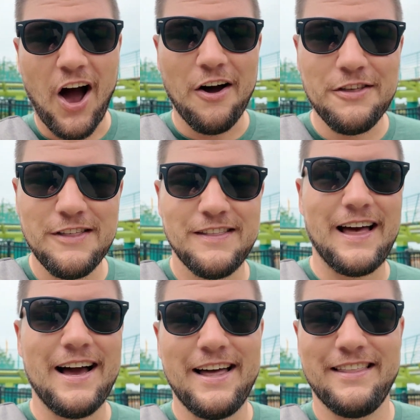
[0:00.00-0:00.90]
Other than
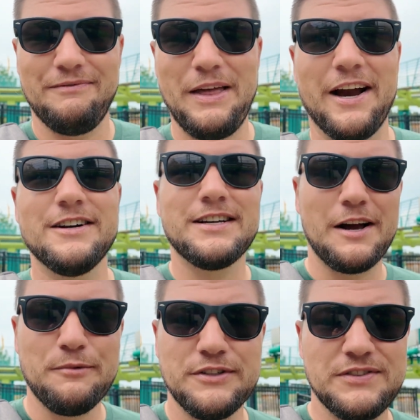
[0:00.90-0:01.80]
that, the
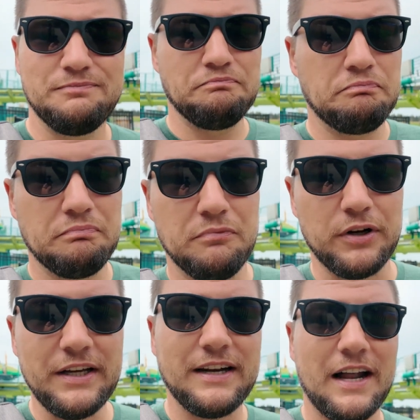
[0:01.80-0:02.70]
airtime was
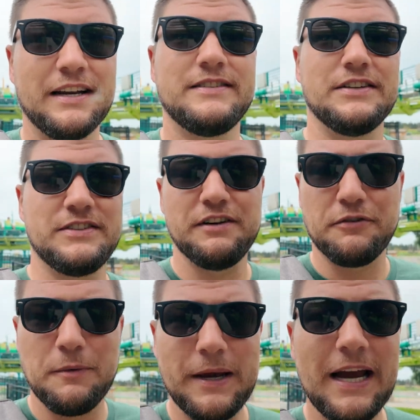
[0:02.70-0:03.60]
really non-existent
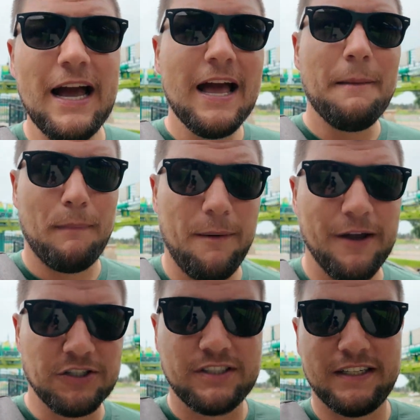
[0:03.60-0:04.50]
for me. Maybe
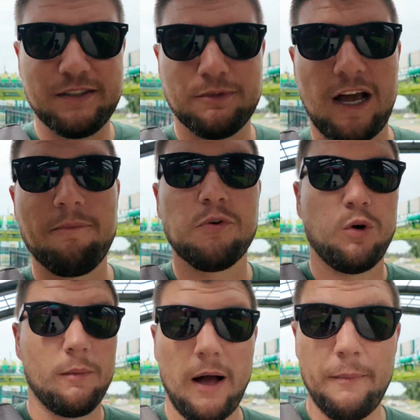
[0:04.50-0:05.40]
I just need some time to
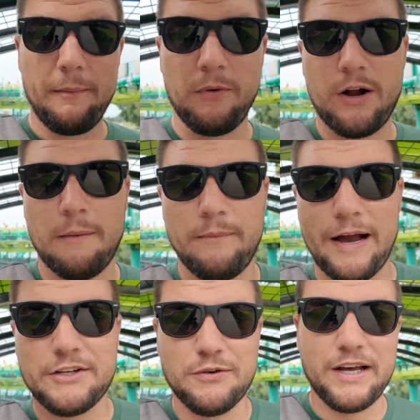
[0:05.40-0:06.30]
warm up. Maybe we'll come
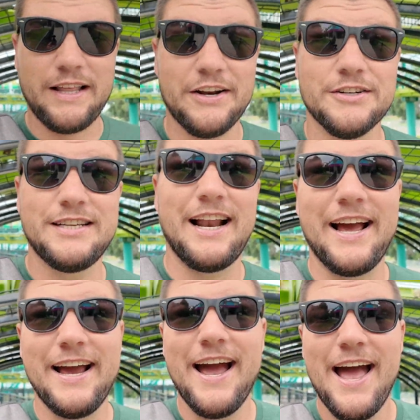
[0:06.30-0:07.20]
back to it later
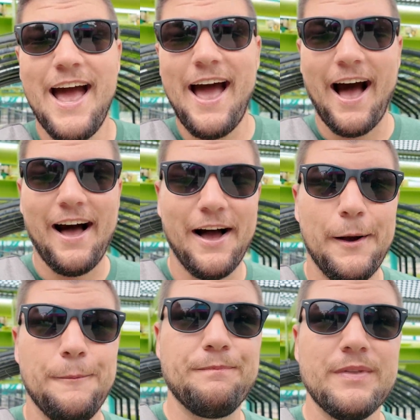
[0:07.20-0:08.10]
today.
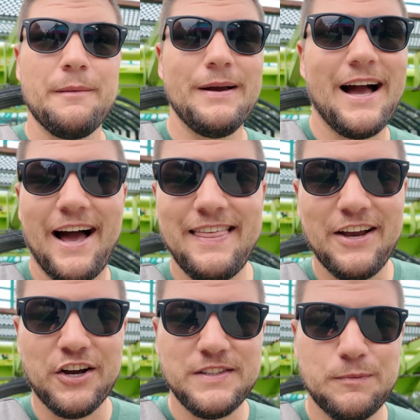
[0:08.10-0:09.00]
But yeah, I
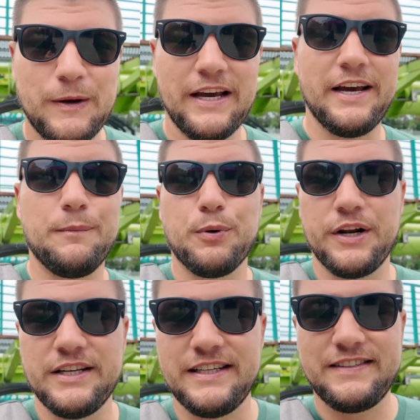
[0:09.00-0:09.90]
think good speed,
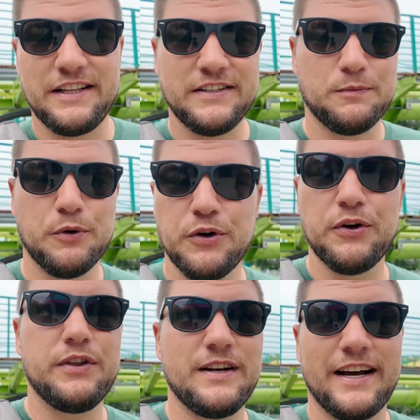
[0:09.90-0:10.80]
pretty decently
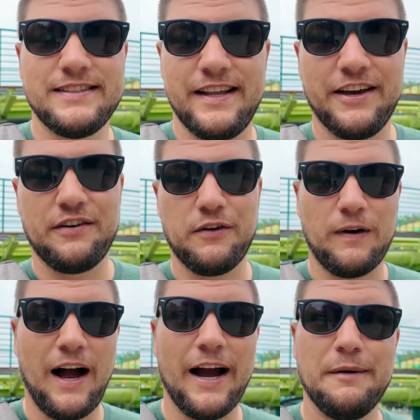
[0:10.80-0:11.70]
smooth, nice length of a
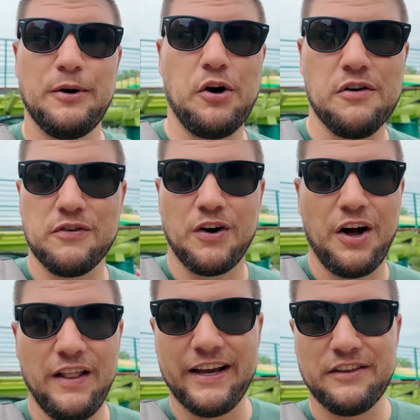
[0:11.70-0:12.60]
ride, but
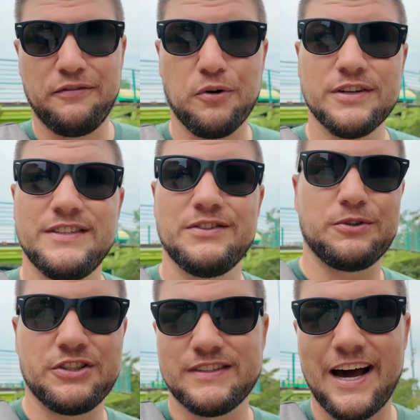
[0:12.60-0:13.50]
overall, the forces were
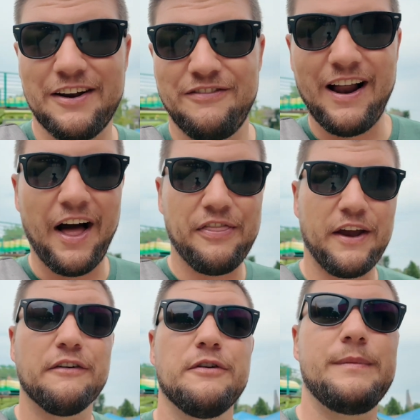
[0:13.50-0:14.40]
just kind of not
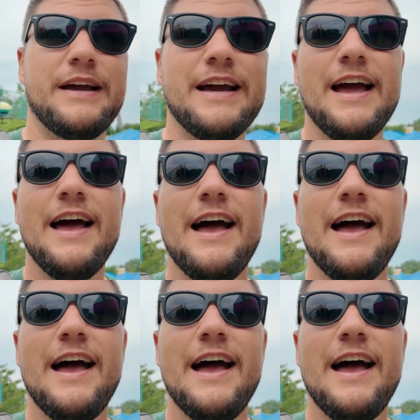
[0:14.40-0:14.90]
there for me. It